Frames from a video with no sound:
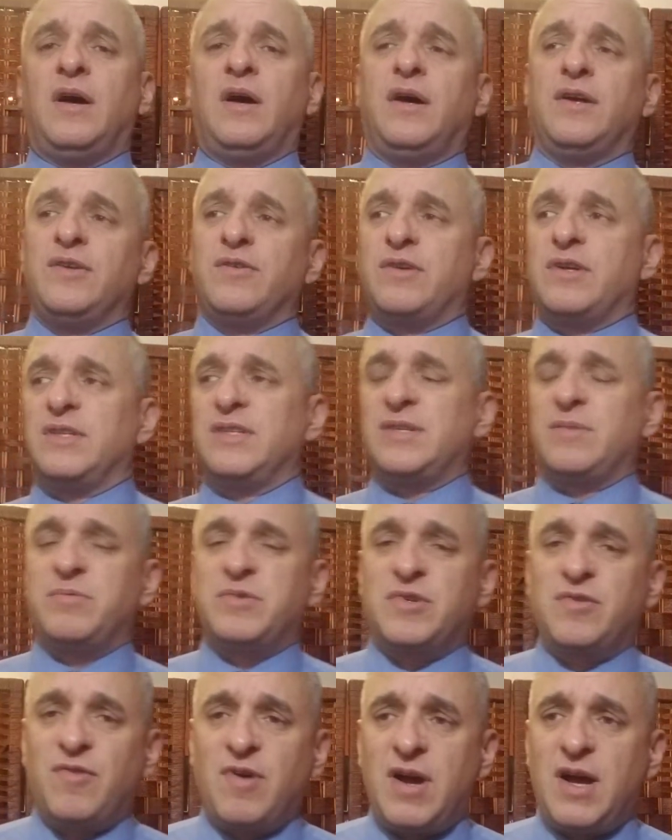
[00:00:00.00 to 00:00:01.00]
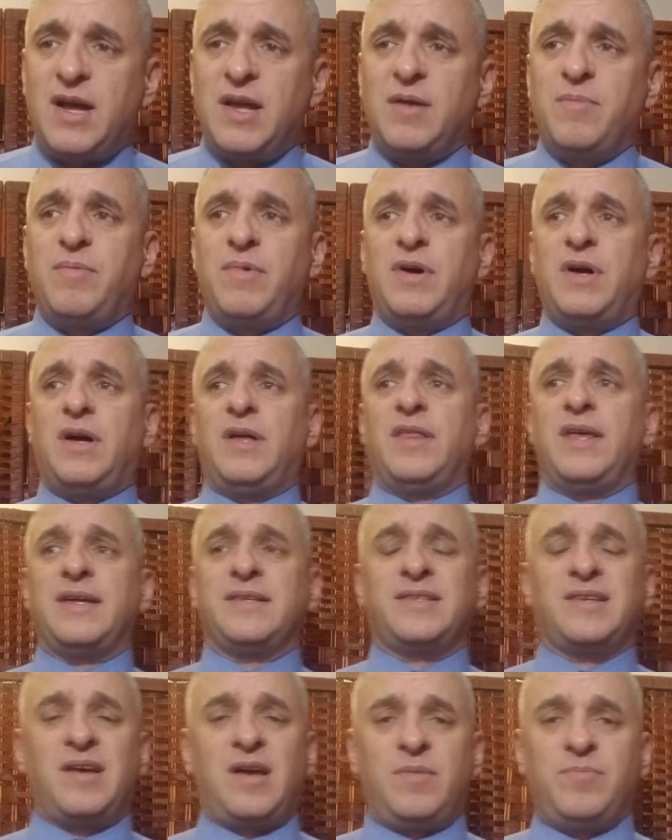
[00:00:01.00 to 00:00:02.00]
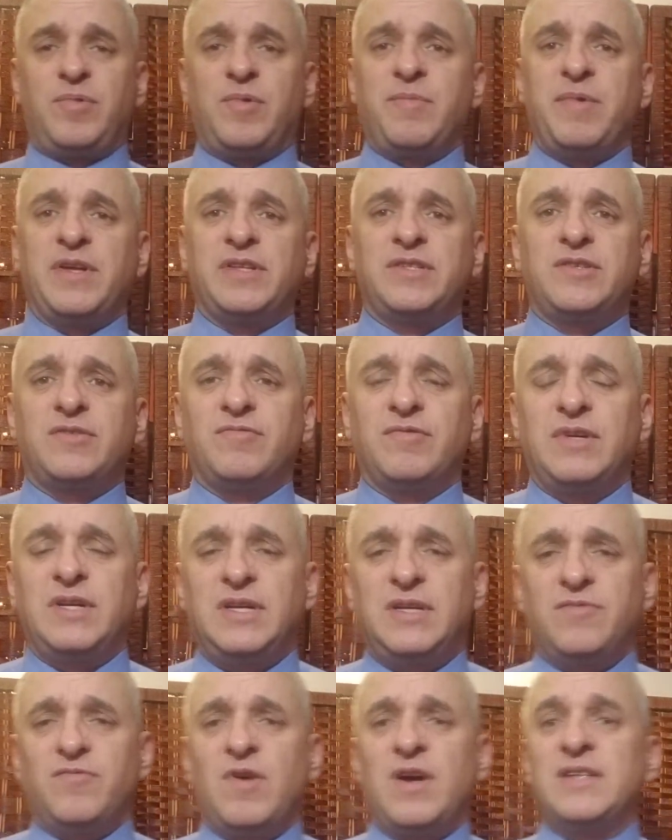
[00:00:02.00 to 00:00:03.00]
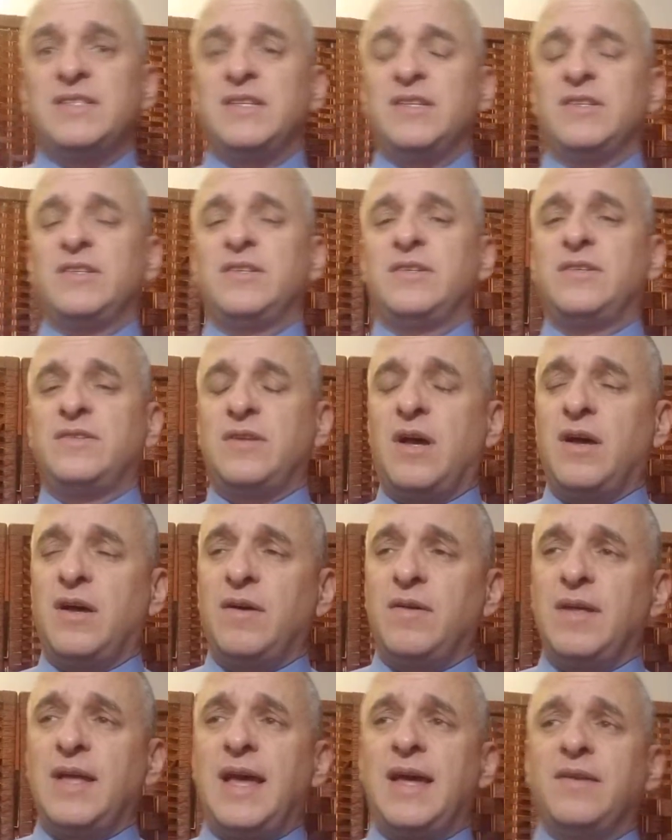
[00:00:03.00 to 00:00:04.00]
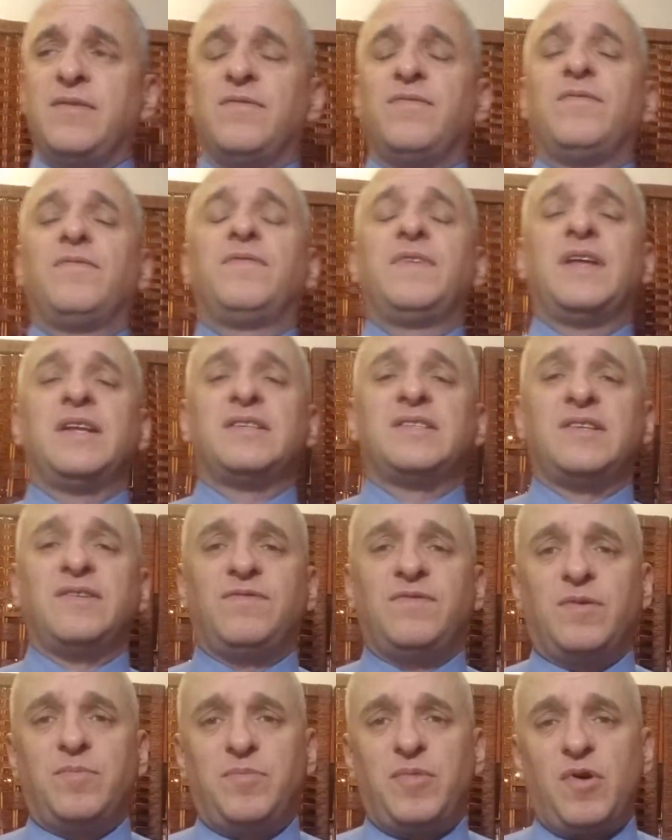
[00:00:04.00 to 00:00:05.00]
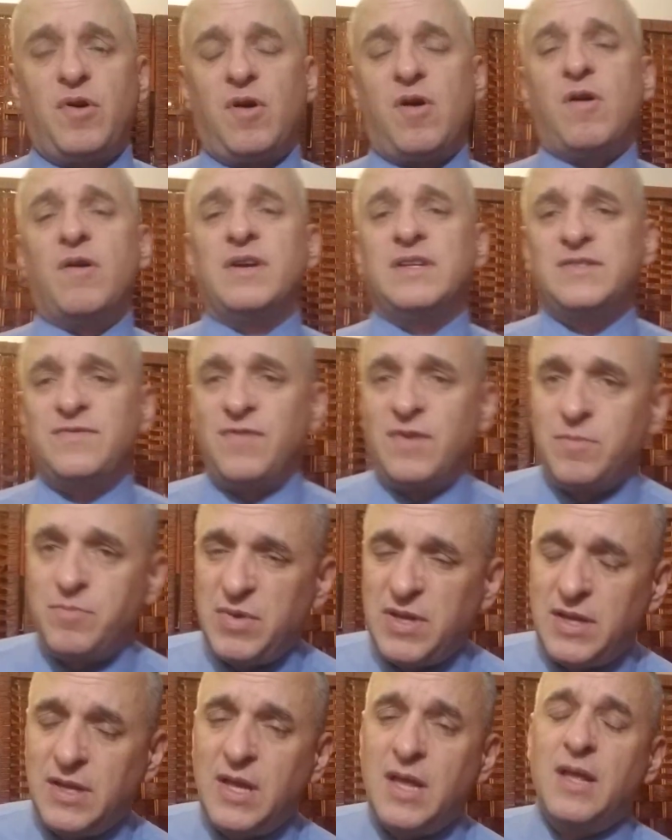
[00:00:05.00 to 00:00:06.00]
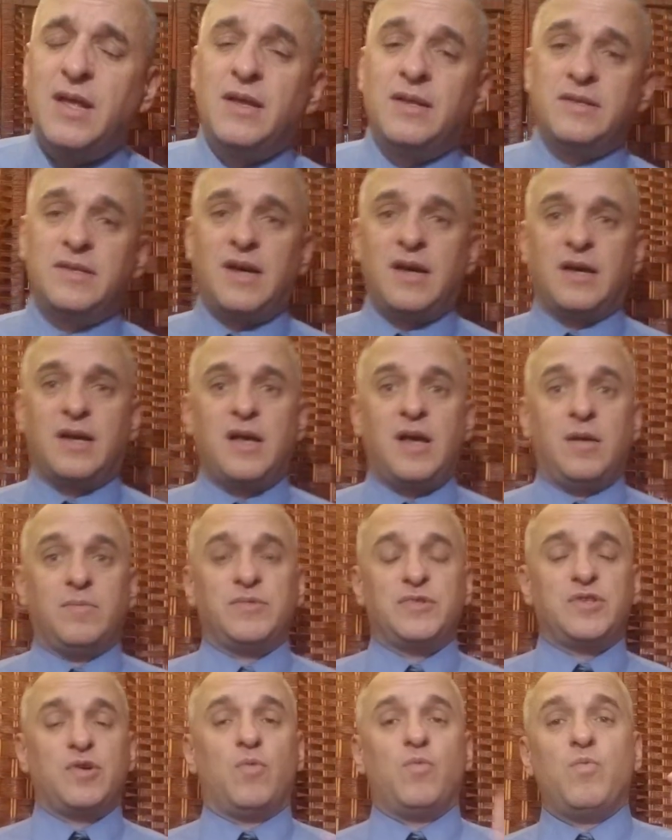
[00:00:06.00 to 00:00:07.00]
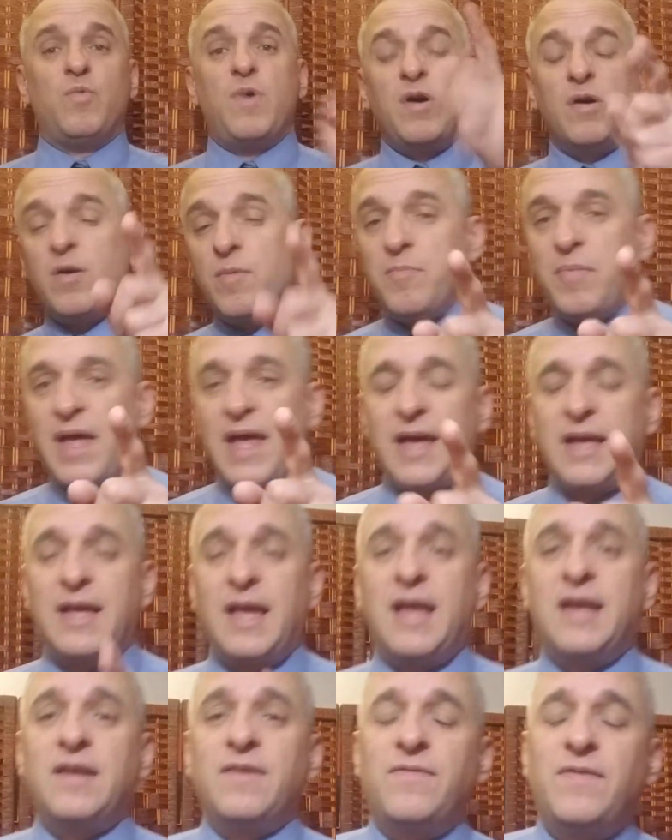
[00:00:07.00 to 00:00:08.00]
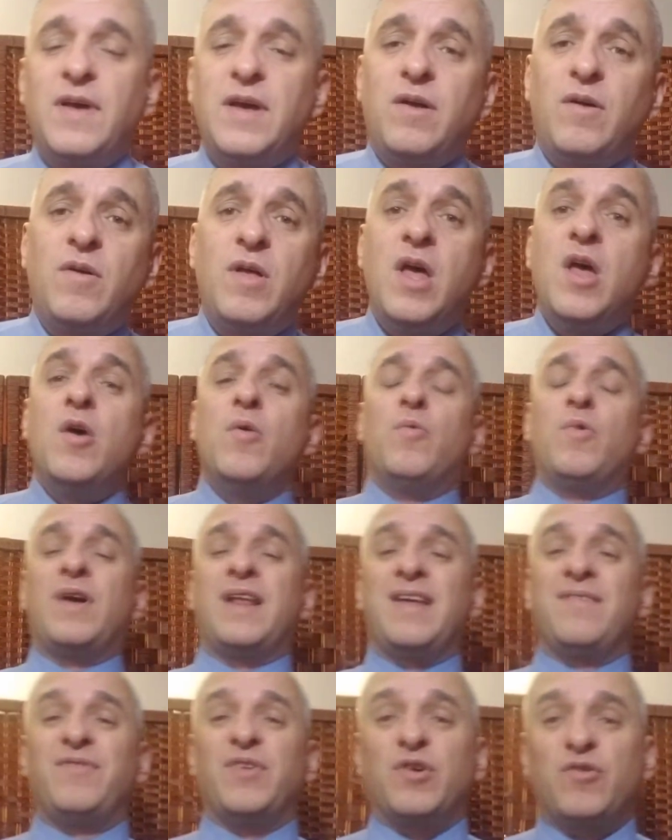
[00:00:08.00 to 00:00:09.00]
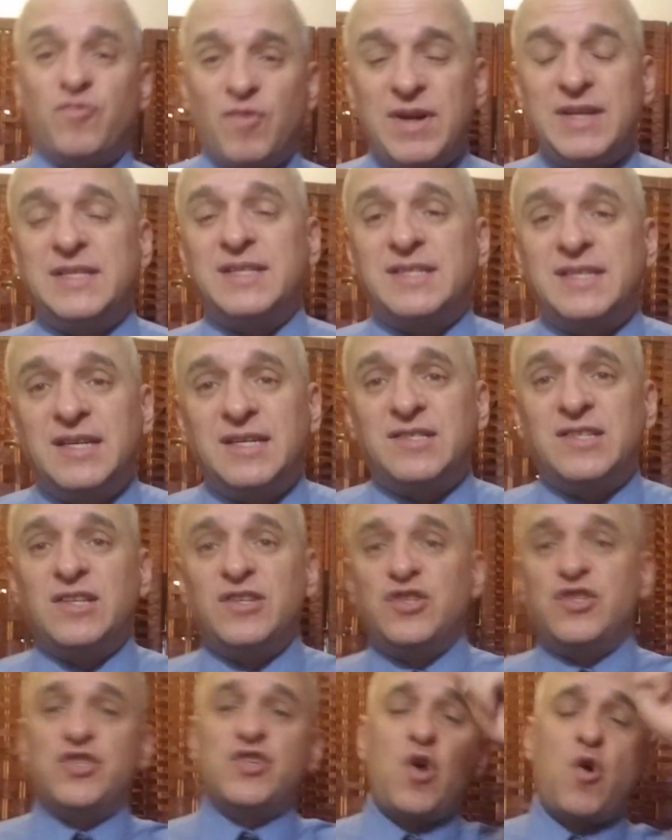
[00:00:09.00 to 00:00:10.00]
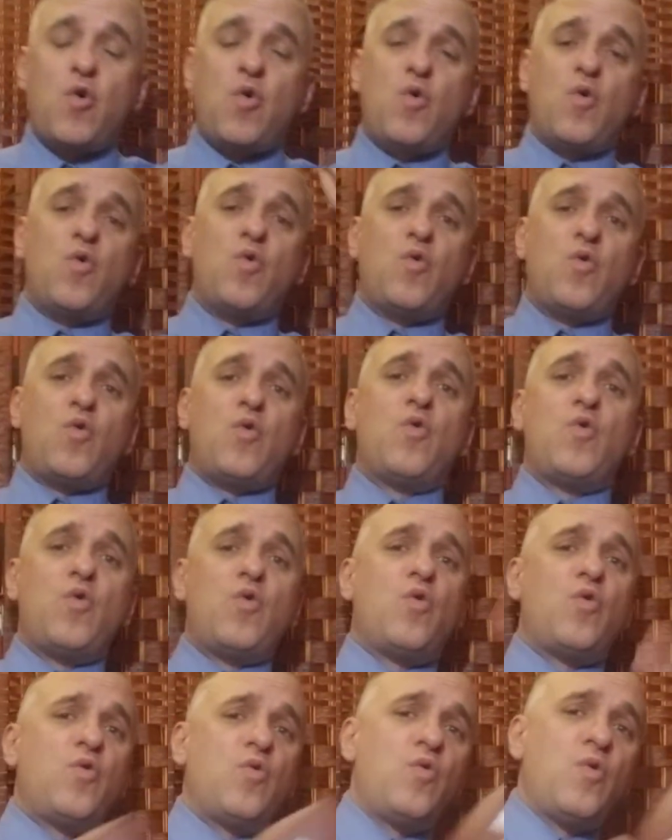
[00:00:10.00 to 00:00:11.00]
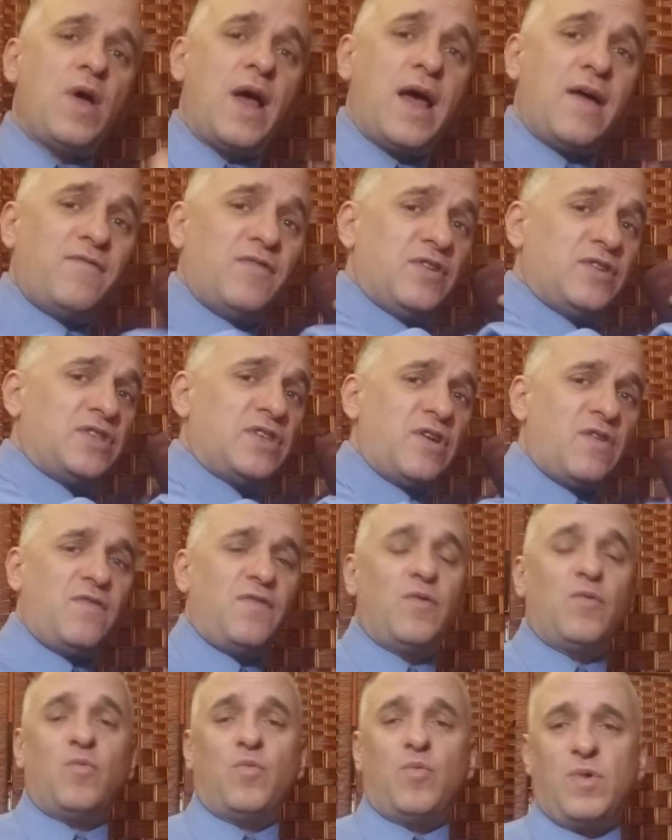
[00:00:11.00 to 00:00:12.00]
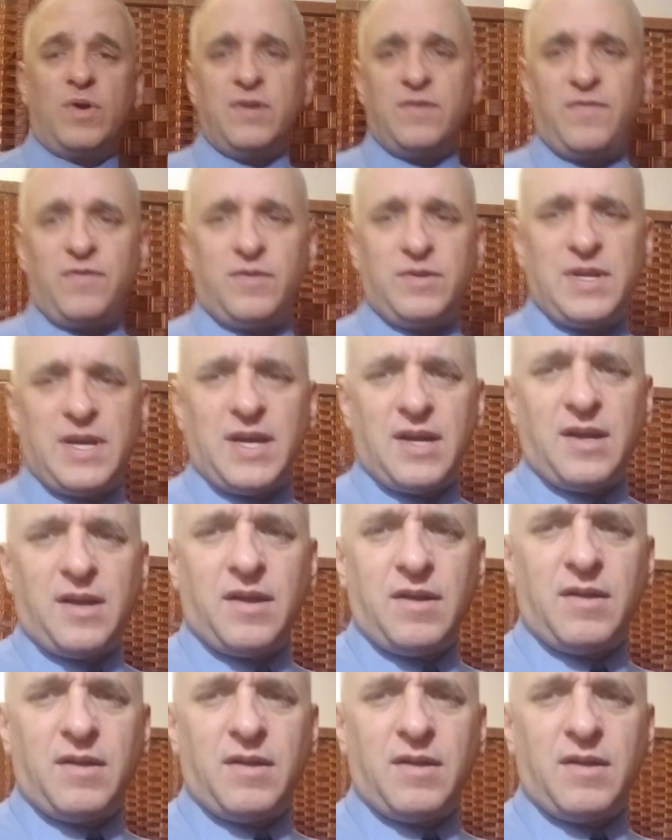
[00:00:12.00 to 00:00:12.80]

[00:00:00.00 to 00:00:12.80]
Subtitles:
You can subscribe. That's complimentary at Rising at Fantasy Football RSVP.com. So welcome back, NFL. We're gonna have a great season. So have yourself a wonderful day.